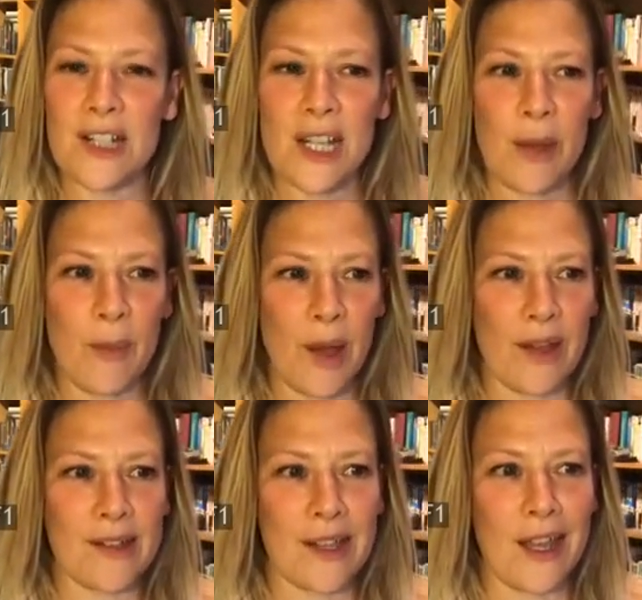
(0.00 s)
But
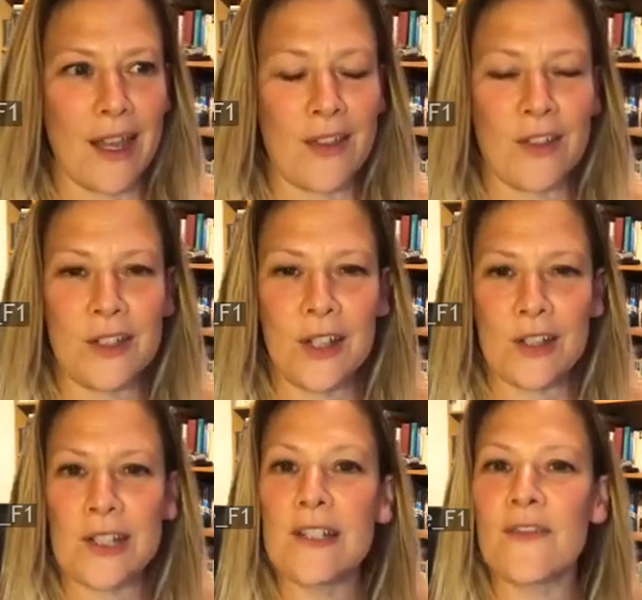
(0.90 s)
the
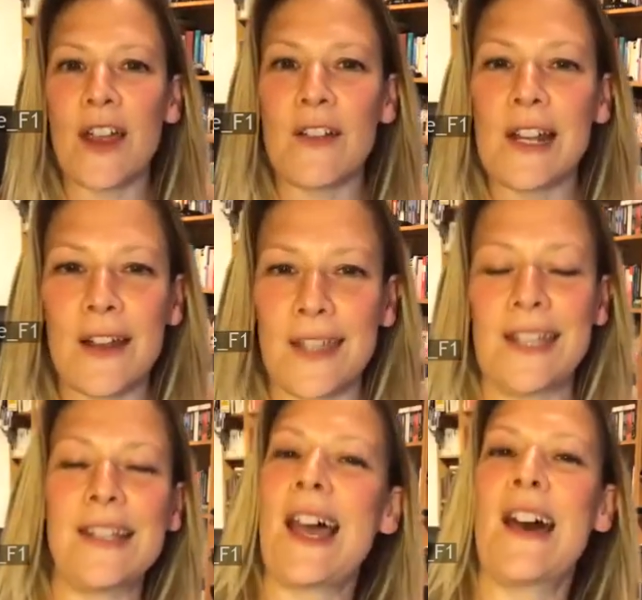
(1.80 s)
Dutchies are very lucky to
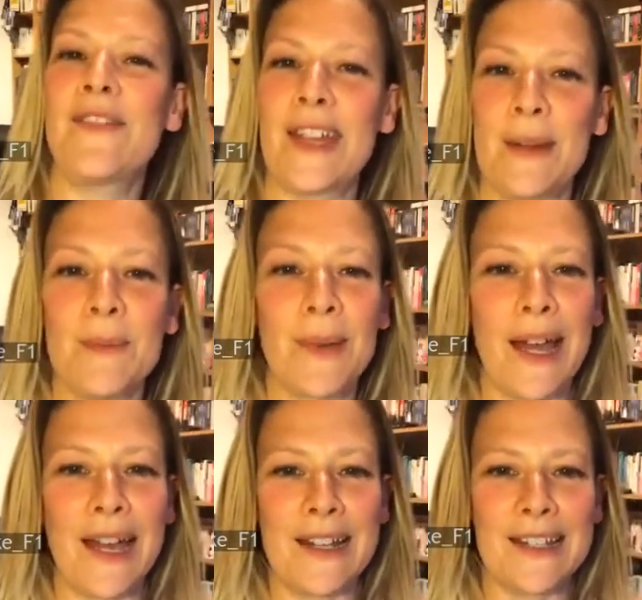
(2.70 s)
have him,
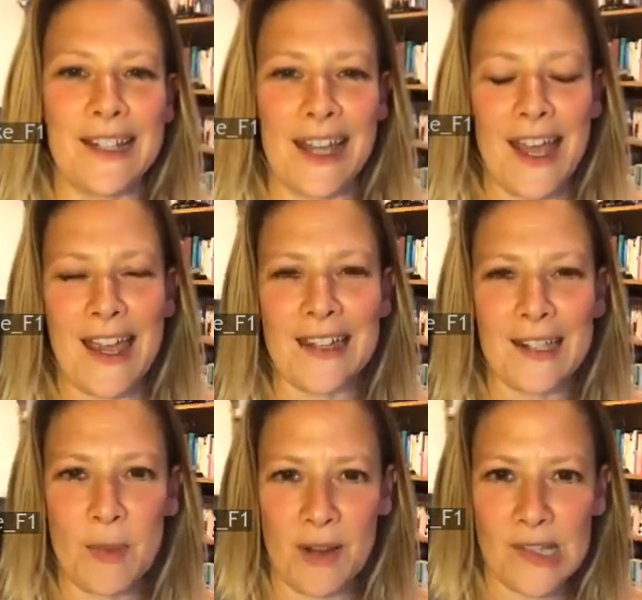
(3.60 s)
and he does a
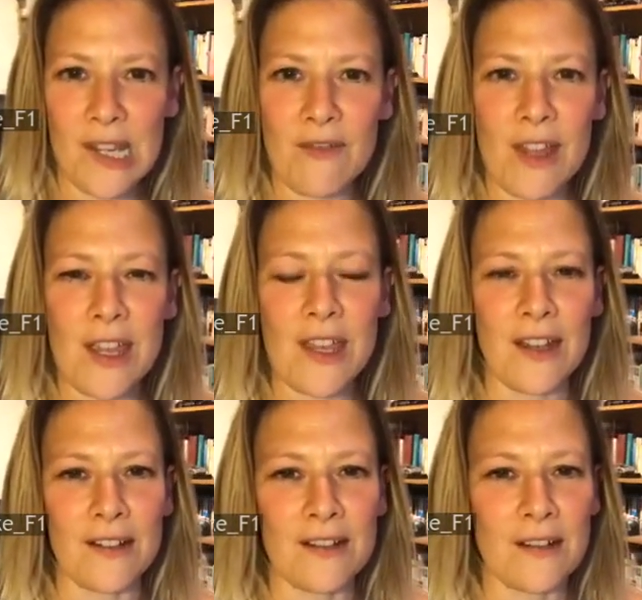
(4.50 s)
bit of TV
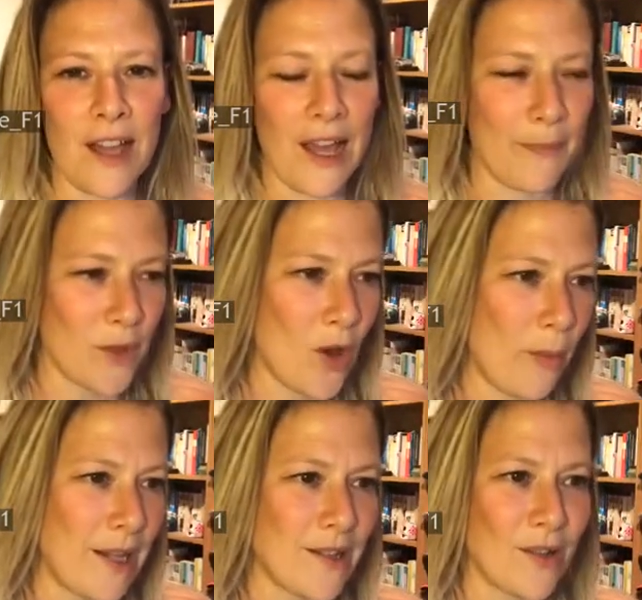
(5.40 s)
and
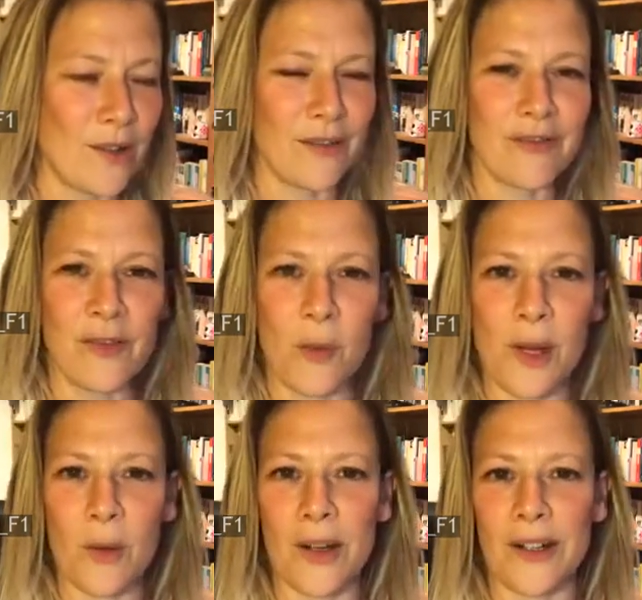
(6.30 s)
comments on Formula
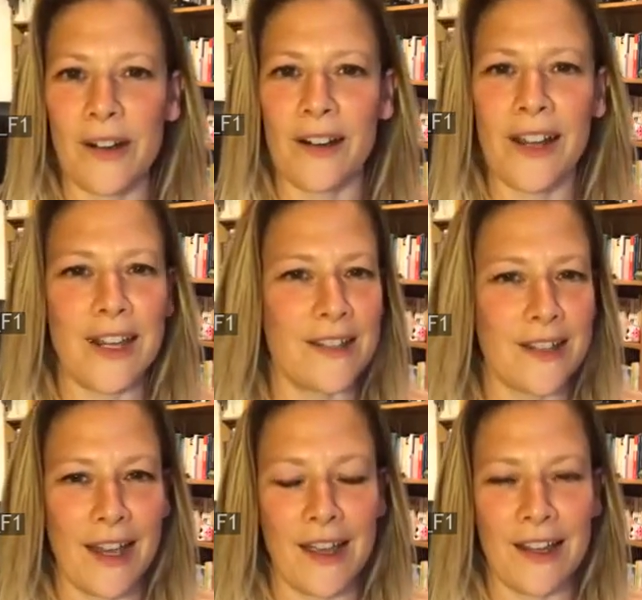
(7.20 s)
One and
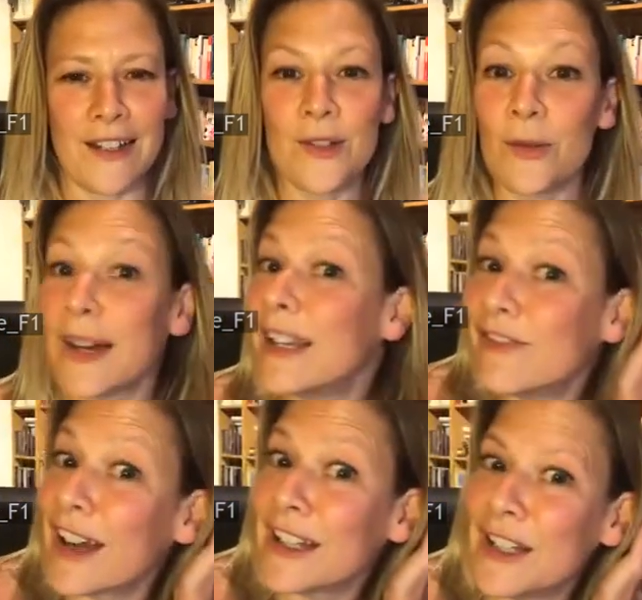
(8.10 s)
his great
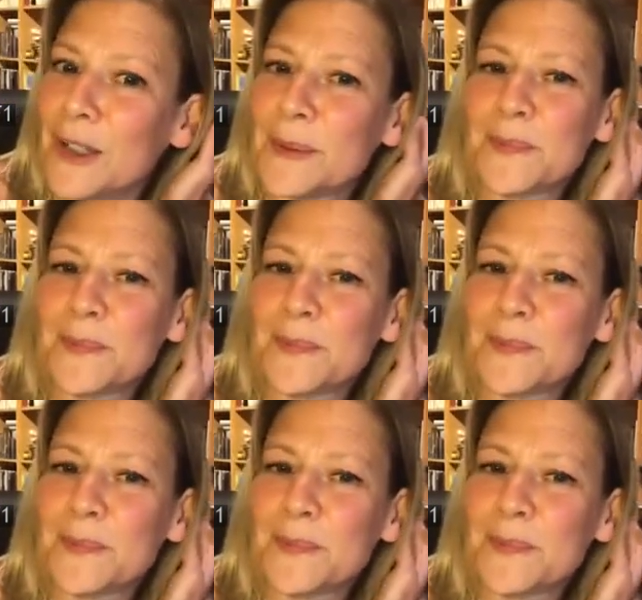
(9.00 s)
value.